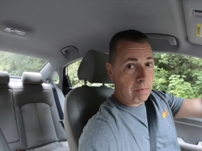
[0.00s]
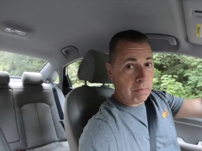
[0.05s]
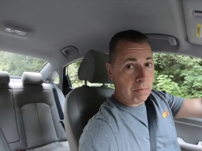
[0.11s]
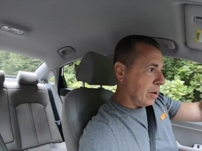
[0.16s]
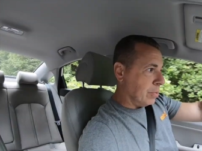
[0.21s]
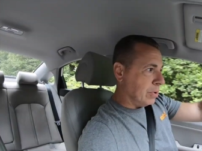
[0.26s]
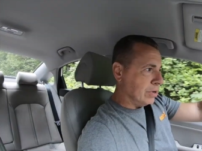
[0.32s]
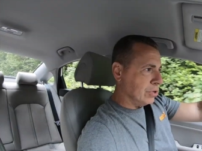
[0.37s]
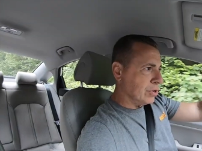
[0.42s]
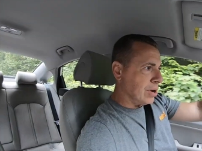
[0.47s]

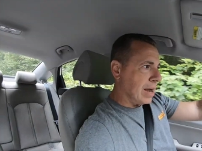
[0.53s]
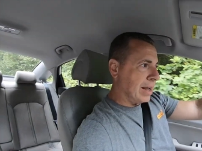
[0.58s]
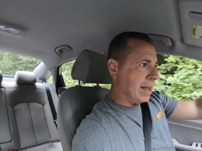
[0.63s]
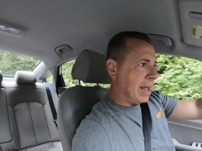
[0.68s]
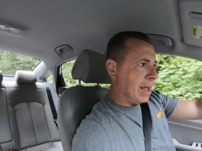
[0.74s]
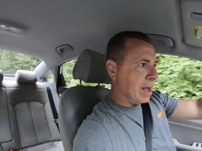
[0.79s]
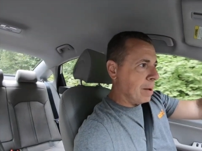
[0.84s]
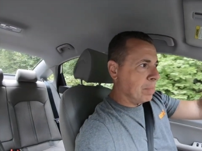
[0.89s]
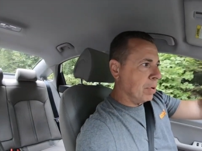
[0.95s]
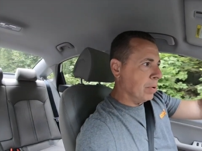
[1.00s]
We'll dry
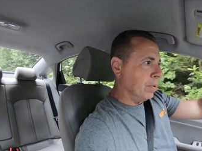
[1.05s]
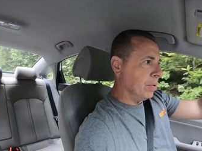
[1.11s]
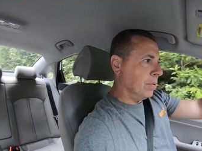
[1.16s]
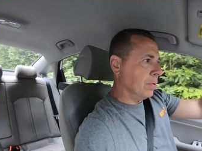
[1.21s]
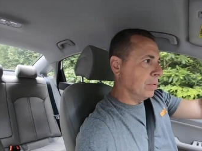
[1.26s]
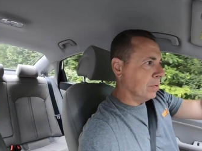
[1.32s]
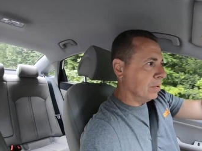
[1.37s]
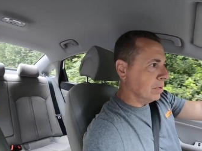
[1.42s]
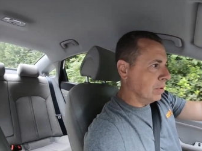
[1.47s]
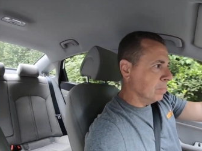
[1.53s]
camp,
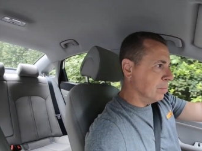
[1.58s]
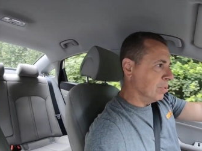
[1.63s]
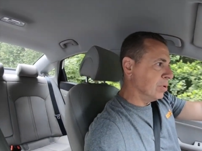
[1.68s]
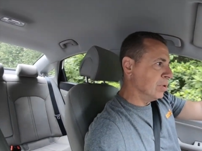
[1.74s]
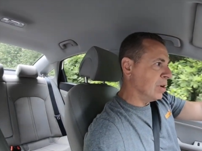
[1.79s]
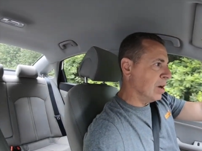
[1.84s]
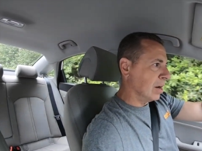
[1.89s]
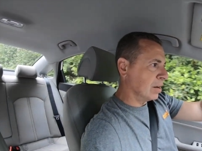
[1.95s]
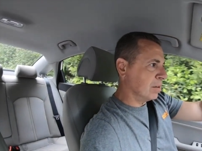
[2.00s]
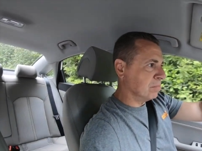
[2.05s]

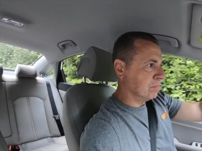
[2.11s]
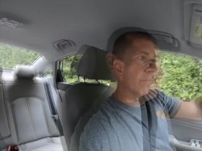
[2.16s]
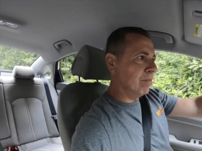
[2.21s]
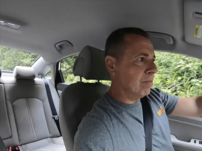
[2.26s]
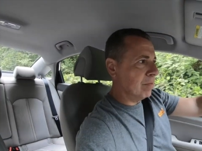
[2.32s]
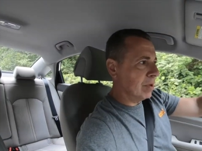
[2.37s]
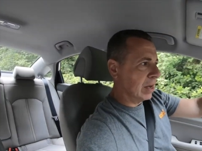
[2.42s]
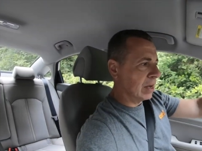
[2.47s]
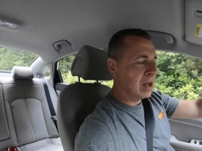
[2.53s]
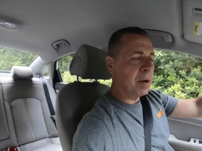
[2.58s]
boondock
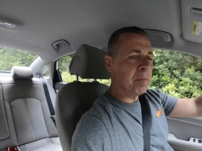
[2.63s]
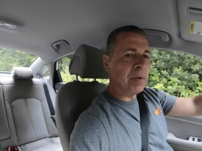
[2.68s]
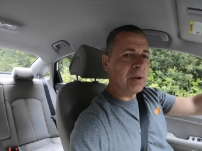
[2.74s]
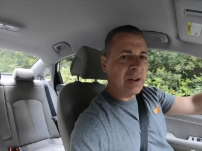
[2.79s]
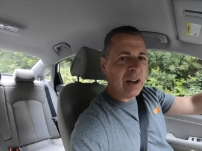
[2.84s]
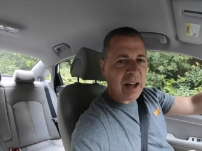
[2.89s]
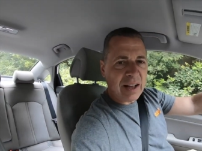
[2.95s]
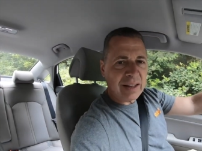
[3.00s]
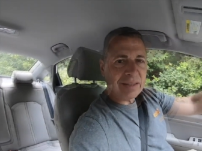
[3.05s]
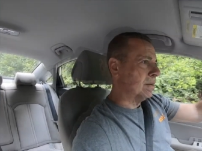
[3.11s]
a couple
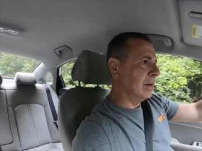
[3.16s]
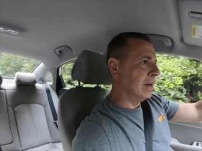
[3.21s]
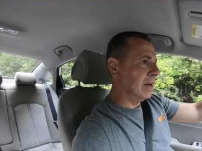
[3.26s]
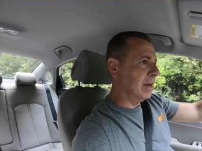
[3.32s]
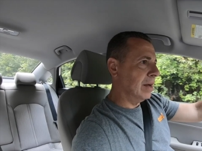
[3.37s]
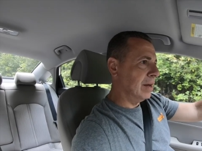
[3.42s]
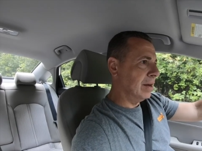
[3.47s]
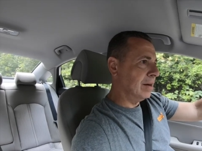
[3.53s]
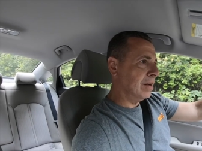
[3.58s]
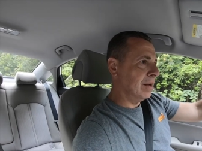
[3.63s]
nights,
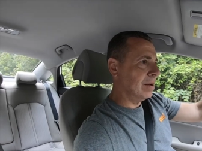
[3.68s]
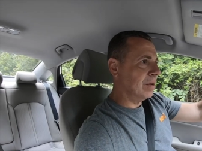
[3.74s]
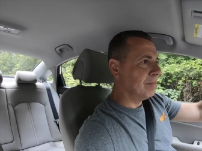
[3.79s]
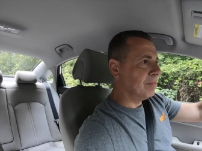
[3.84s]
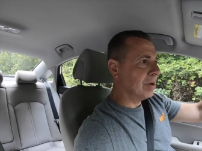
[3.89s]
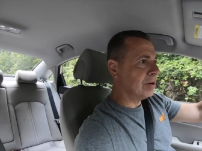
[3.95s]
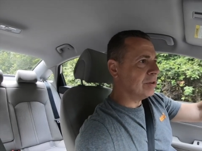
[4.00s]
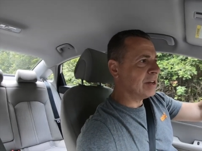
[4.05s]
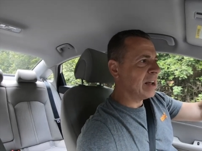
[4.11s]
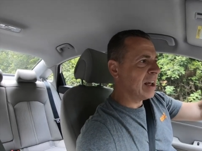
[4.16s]
and
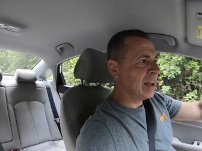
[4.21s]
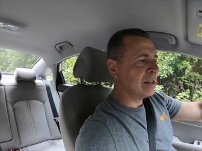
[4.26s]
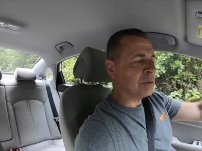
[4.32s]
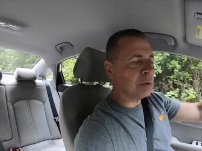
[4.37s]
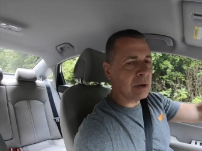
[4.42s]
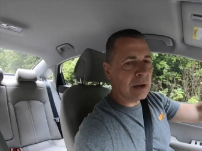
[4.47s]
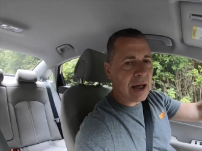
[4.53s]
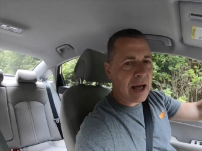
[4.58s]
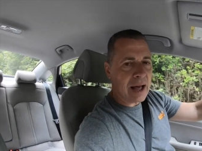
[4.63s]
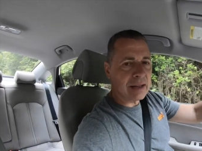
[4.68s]
our tanks
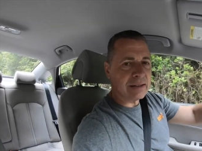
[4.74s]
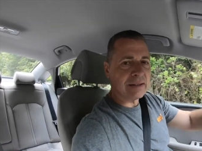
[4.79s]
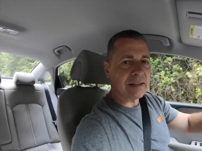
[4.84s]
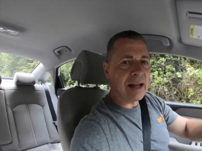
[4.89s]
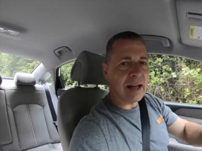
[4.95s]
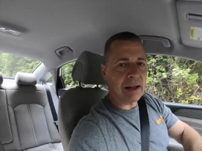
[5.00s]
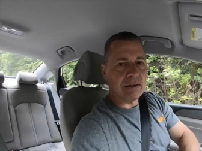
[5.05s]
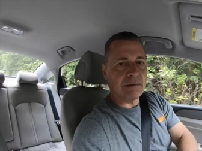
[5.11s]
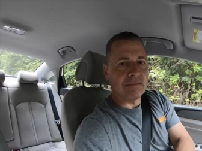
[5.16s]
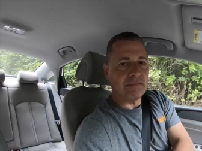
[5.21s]
will last
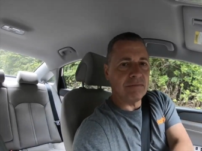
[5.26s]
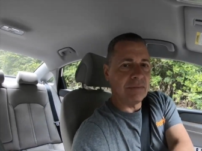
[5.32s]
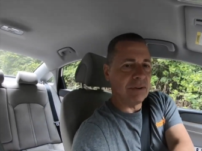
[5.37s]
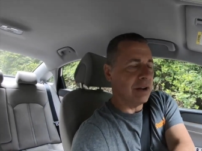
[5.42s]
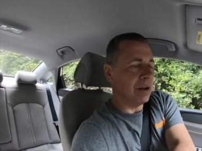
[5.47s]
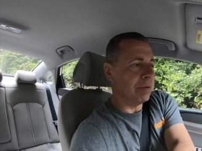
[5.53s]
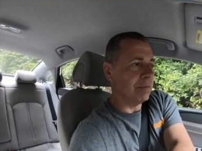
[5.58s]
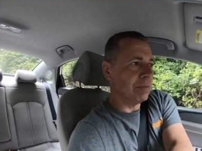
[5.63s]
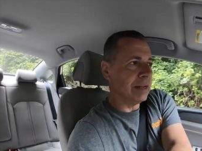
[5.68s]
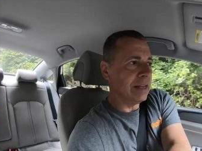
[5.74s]
that, you
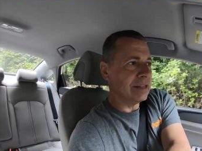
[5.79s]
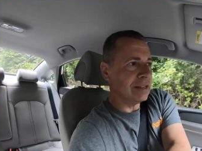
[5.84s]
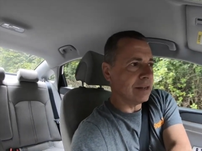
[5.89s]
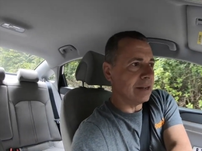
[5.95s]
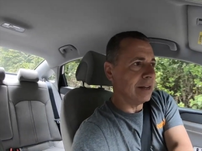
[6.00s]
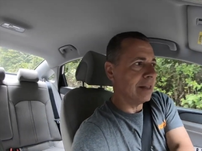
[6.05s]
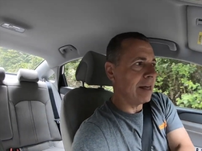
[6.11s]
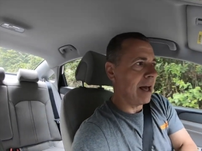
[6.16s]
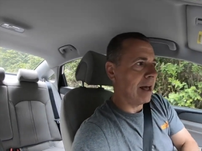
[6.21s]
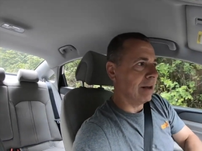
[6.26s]
know,
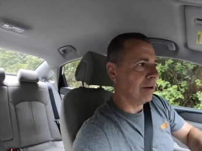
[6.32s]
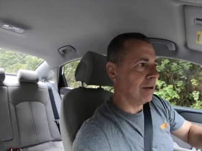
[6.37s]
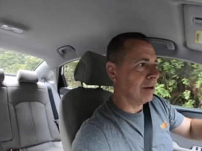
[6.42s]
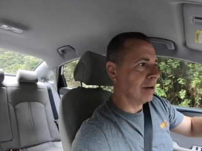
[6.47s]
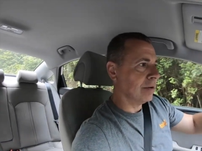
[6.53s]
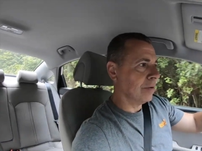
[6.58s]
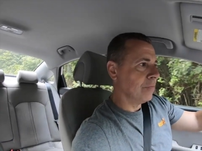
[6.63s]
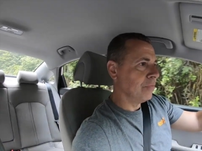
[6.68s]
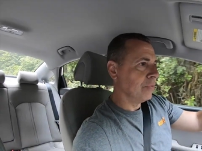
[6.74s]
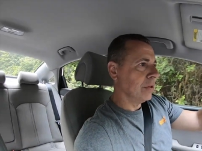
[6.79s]
easily that
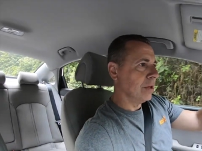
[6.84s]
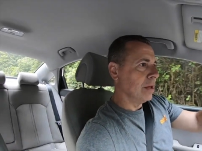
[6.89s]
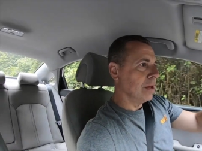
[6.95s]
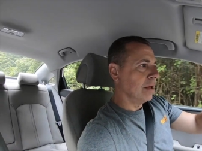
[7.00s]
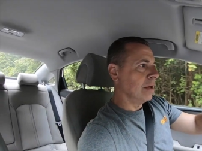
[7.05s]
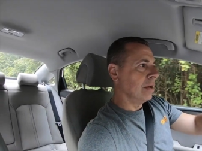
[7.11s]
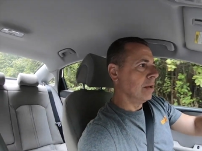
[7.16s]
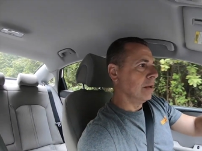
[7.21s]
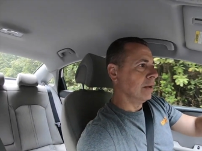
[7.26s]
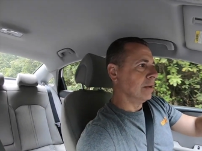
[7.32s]
long
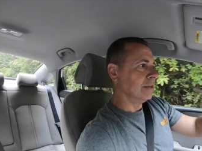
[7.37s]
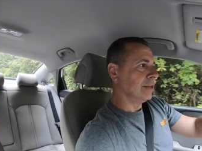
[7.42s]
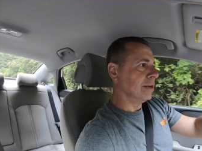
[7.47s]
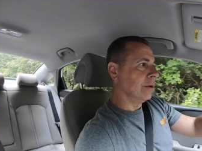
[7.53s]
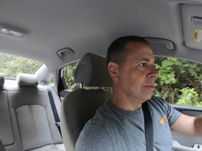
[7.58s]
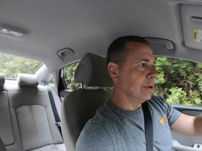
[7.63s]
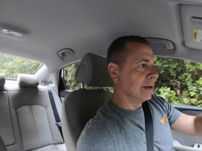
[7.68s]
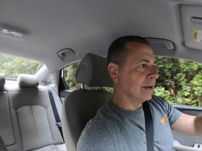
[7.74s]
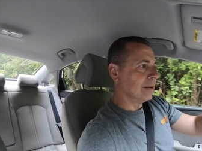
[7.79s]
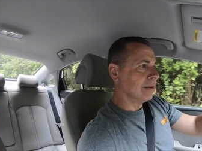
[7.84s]

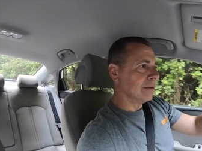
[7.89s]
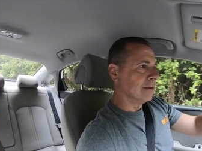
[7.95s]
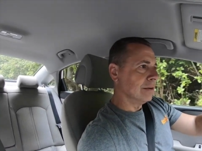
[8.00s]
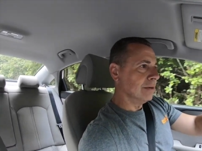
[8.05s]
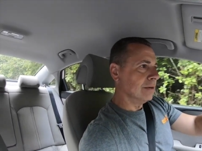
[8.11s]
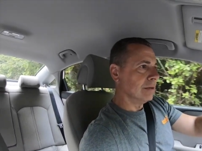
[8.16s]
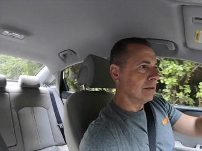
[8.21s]
until we can